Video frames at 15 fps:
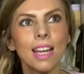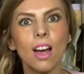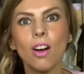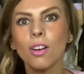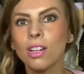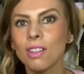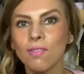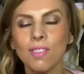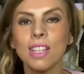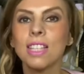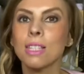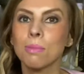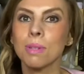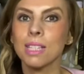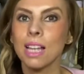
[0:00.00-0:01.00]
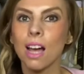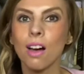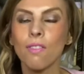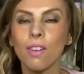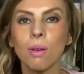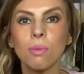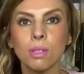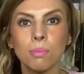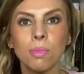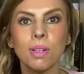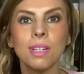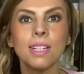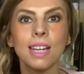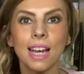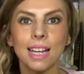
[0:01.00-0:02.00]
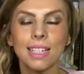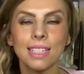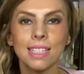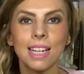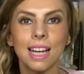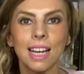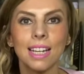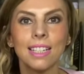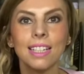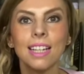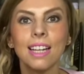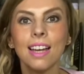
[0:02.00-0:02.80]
I convinced myself it was Monday today.